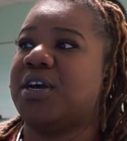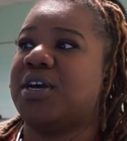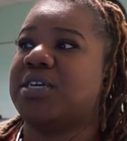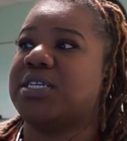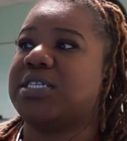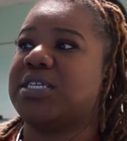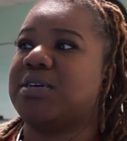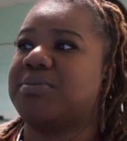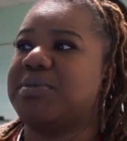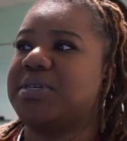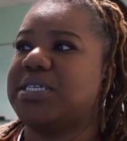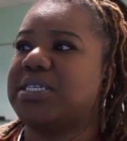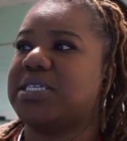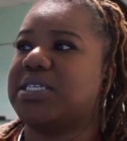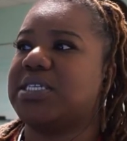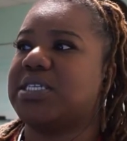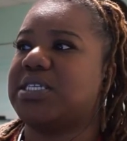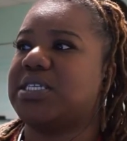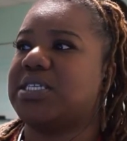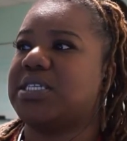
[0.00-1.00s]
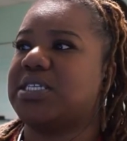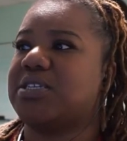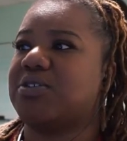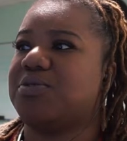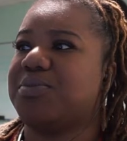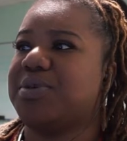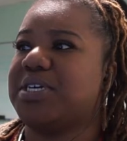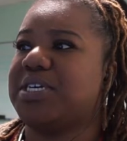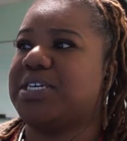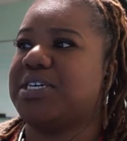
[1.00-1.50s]
It's gonna
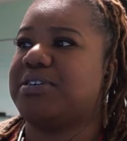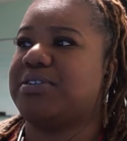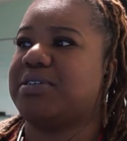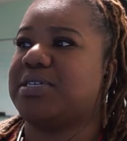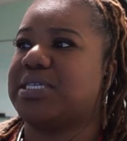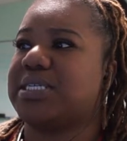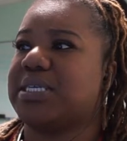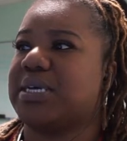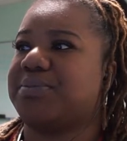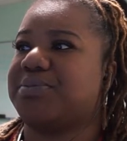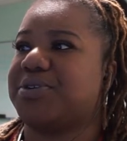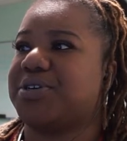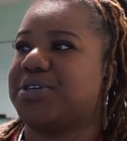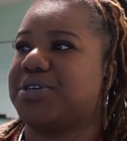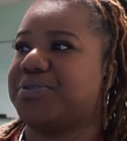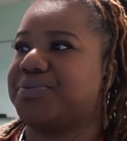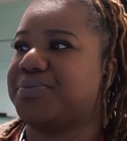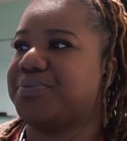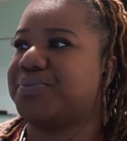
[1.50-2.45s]
be a year in the summer.